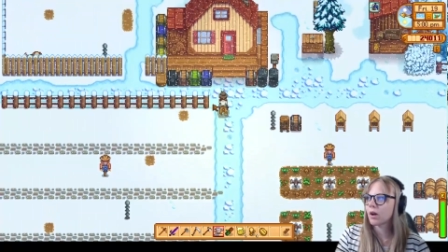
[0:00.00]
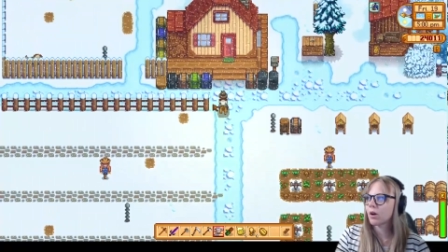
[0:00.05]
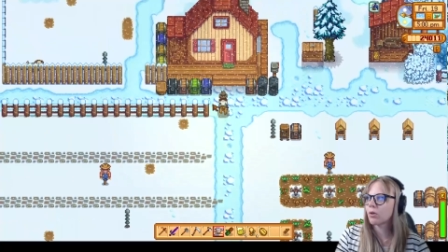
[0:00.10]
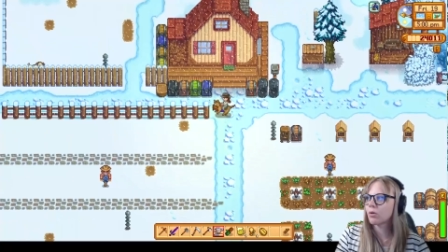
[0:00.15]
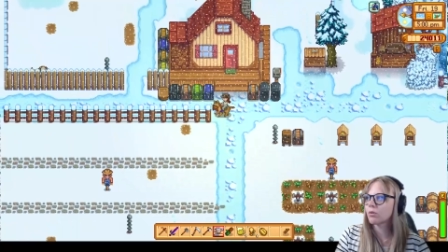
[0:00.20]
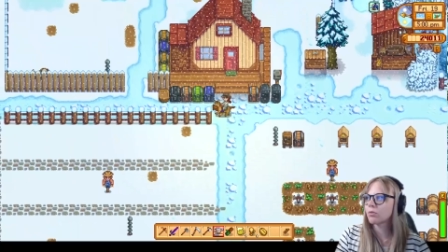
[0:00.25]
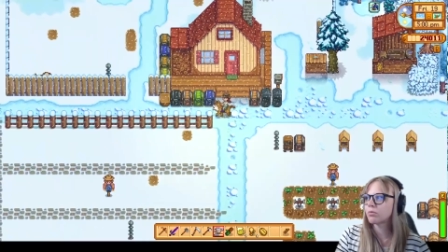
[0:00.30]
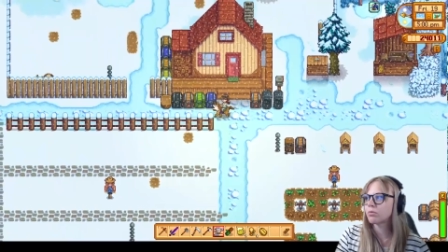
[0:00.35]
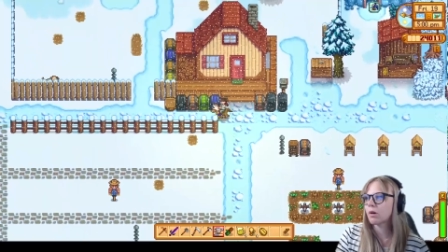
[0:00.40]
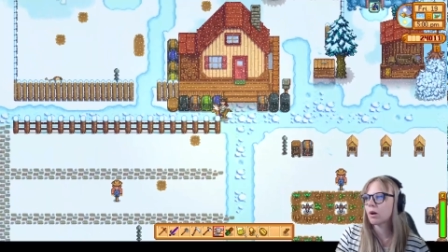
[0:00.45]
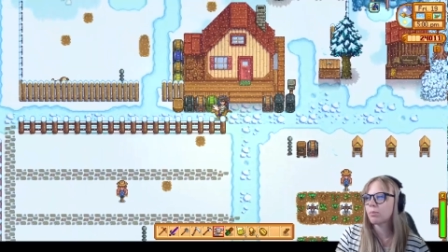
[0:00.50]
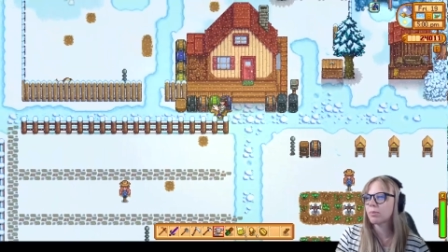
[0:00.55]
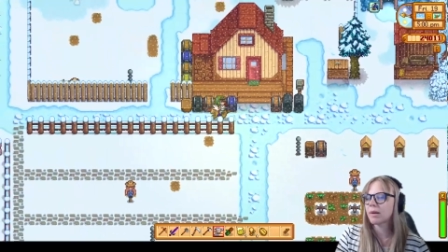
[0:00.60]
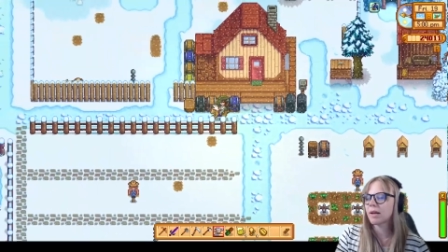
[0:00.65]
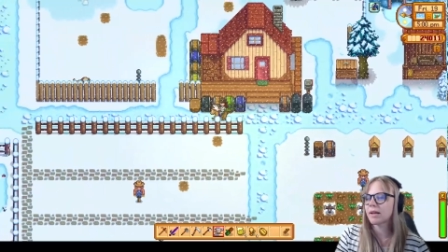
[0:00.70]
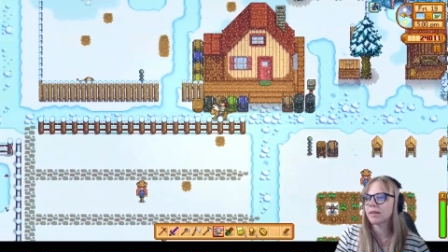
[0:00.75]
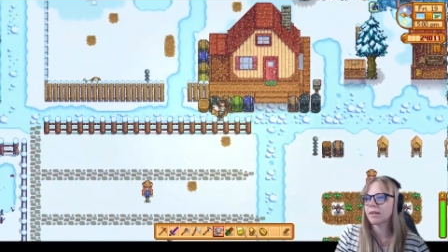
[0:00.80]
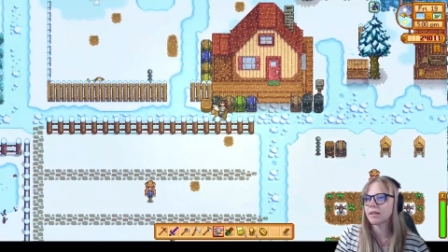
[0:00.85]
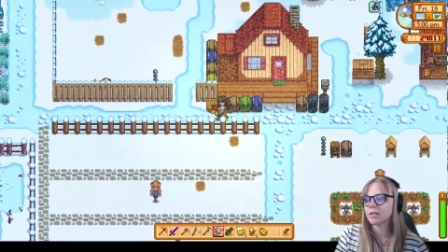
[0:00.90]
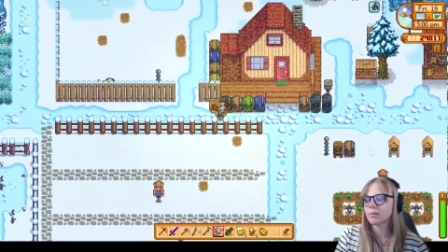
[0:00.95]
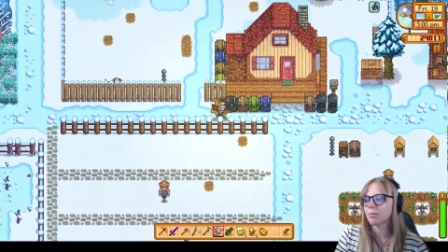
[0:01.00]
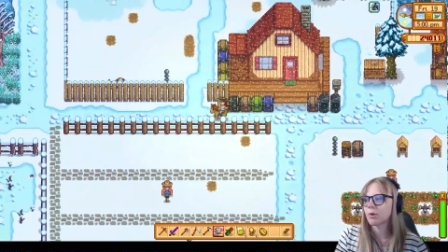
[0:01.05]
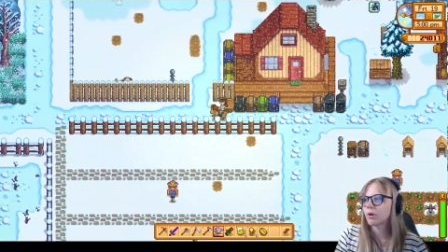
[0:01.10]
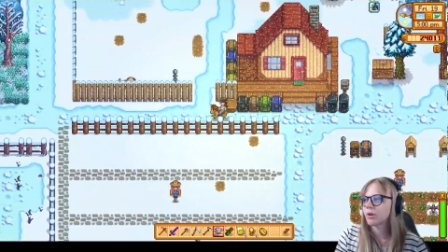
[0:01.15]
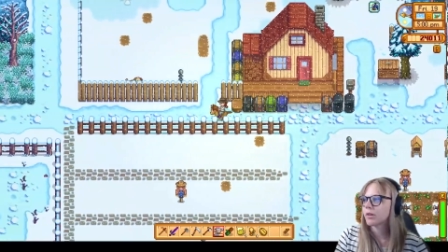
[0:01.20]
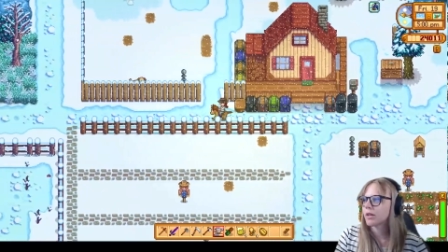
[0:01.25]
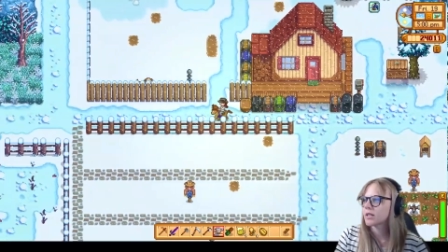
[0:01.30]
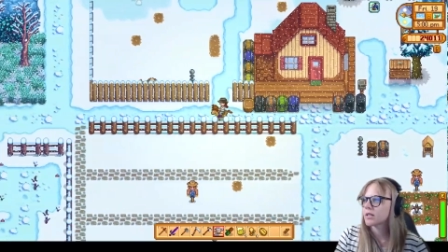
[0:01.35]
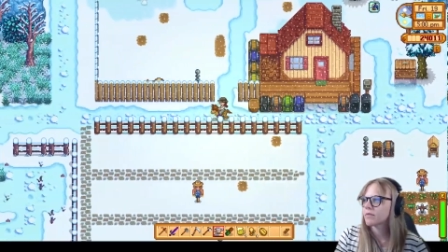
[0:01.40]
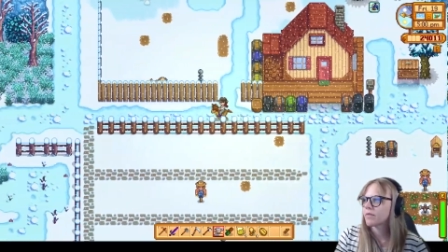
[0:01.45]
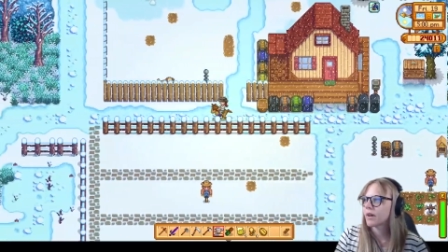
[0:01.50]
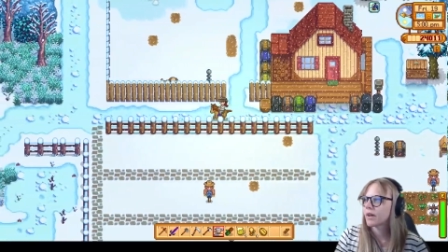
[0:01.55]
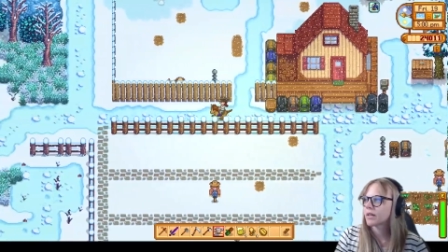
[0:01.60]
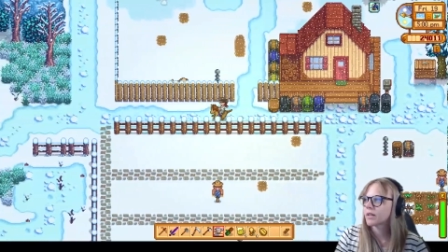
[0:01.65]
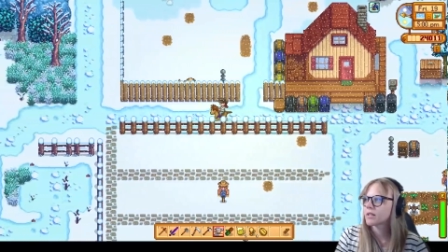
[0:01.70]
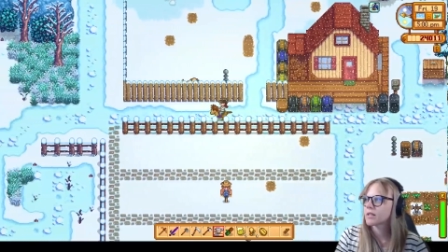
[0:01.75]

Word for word: Oh, I'll plant that tomorrow. That's fine.